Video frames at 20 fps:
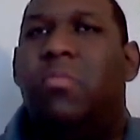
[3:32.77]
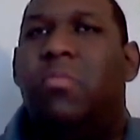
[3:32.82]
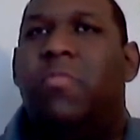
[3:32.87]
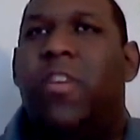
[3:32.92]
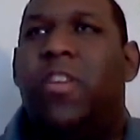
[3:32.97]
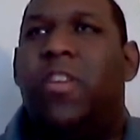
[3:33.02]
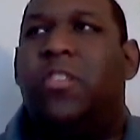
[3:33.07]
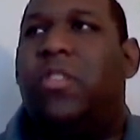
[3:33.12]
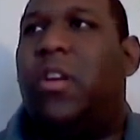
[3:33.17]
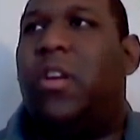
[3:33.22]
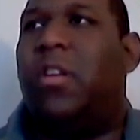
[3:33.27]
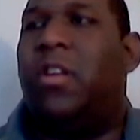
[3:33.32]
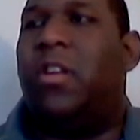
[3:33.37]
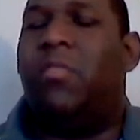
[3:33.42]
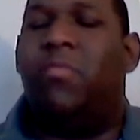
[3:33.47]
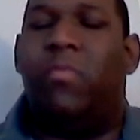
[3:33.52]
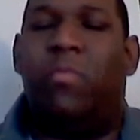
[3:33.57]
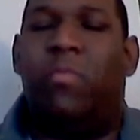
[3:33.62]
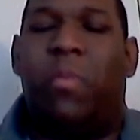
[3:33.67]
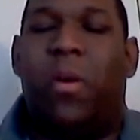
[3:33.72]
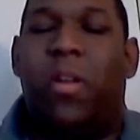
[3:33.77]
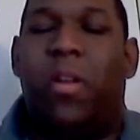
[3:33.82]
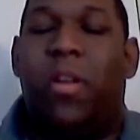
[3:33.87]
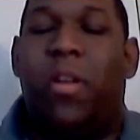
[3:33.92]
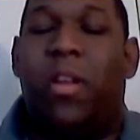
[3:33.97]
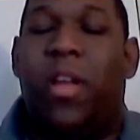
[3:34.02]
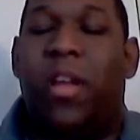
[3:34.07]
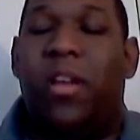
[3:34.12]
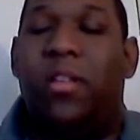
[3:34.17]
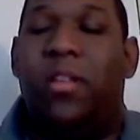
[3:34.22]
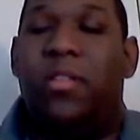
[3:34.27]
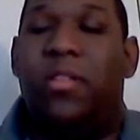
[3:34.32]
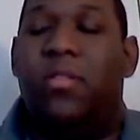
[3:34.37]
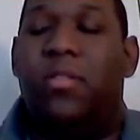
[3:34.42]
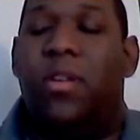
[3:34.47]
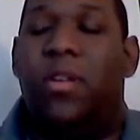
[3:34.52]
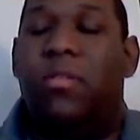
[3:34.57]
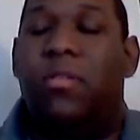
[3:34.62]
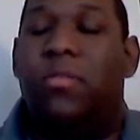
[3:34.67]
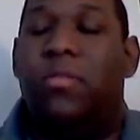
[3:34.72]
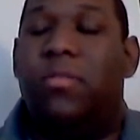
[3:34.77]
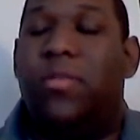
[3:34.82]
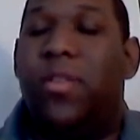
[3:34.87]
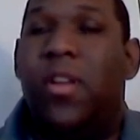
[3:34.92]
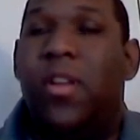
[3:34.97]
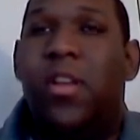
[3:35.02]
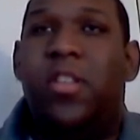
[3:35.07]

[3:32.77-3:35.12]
venture any part of the, you know,